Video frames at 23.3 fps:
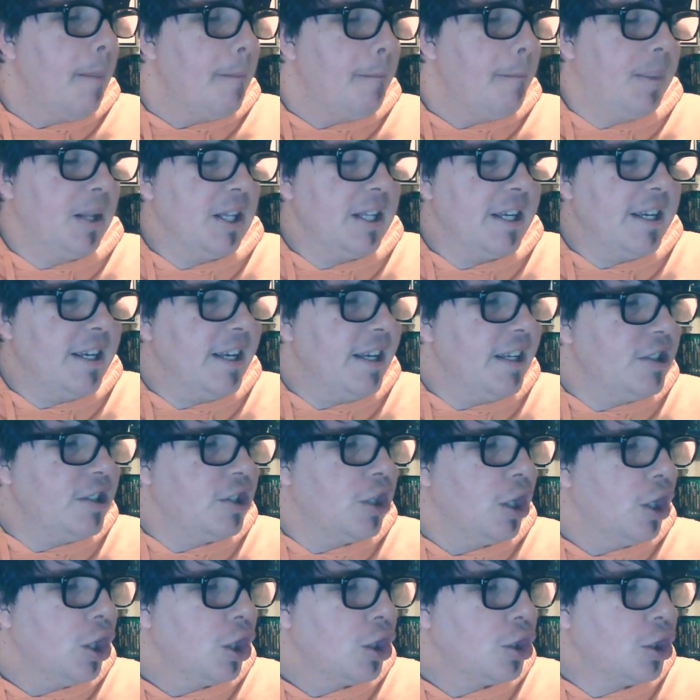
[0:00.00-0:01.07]
Please
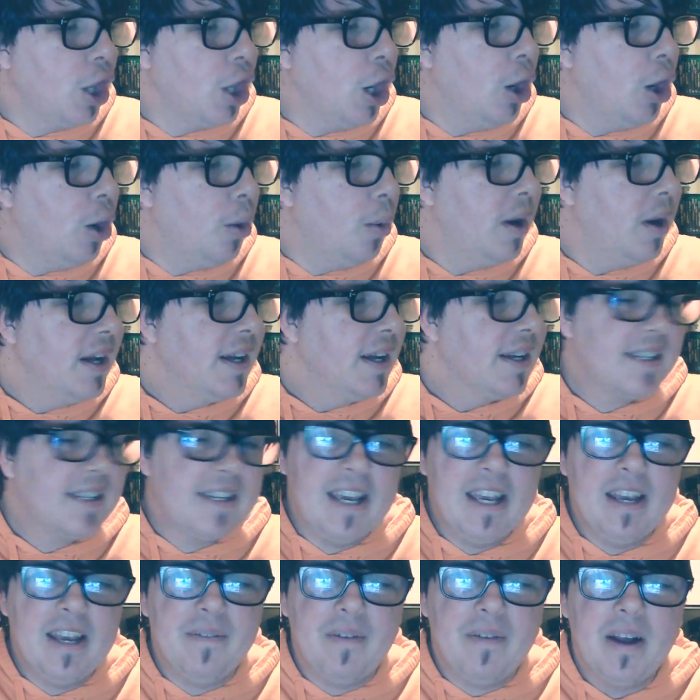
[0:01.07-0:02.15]
go
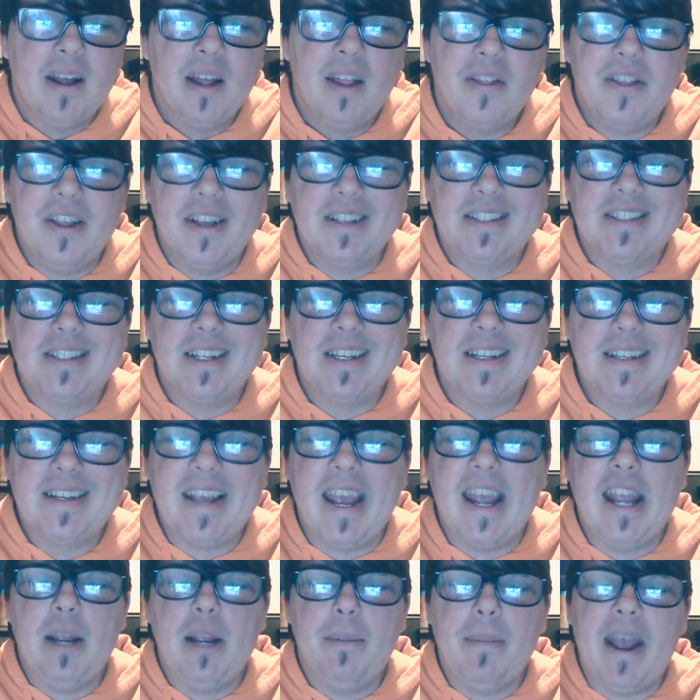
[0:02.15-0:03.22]
give this
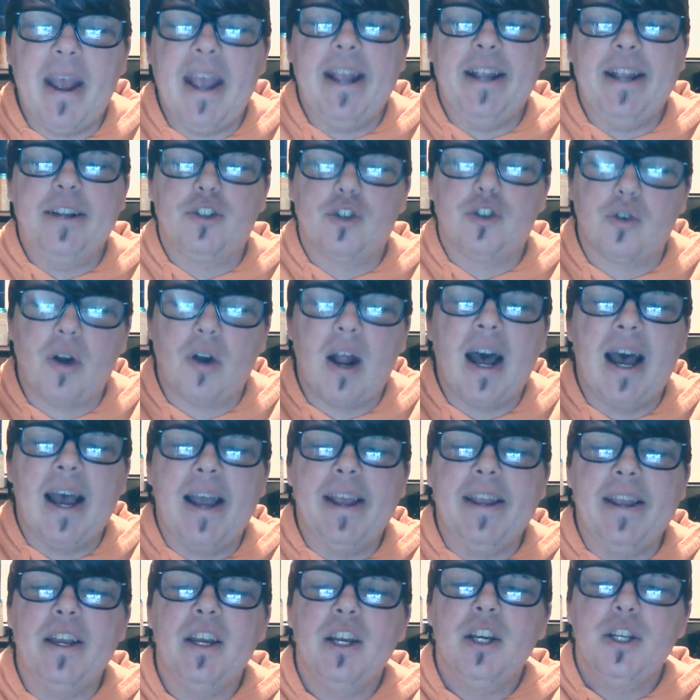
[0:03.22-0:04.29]
game a
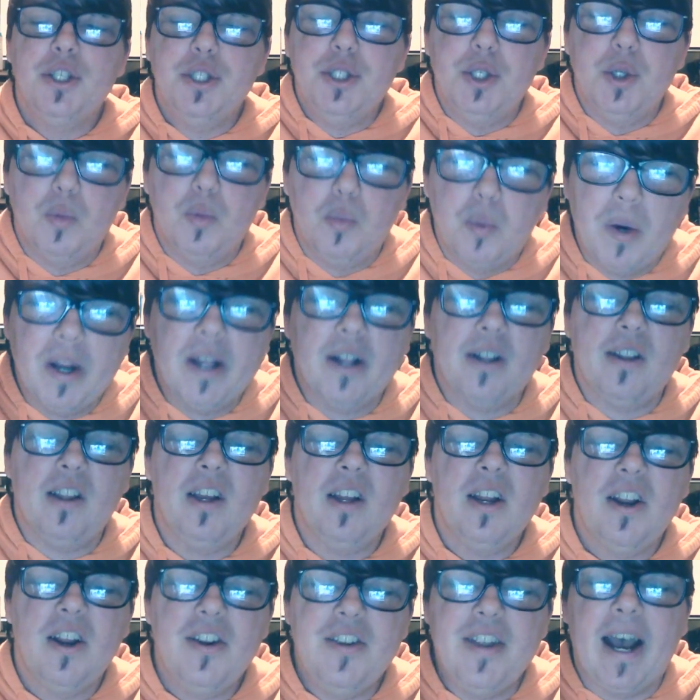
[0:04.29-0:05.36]
try. You will
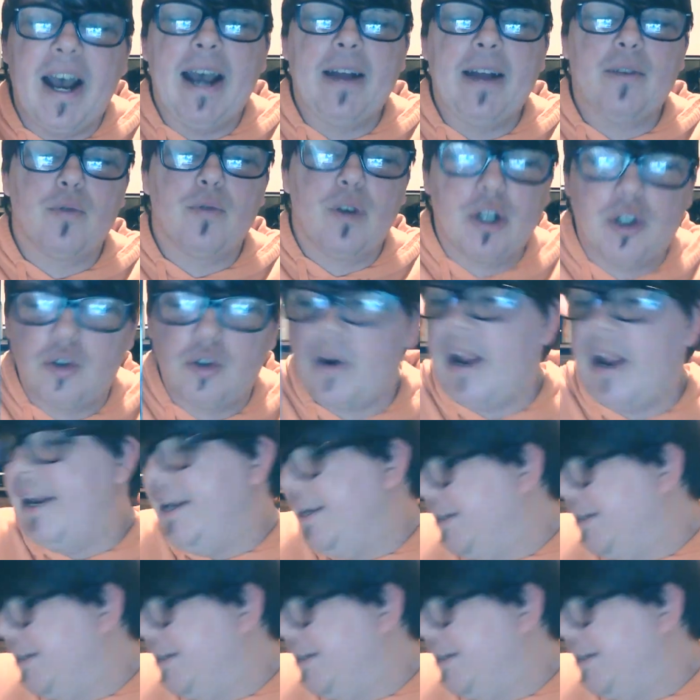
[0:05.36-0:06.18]
not regret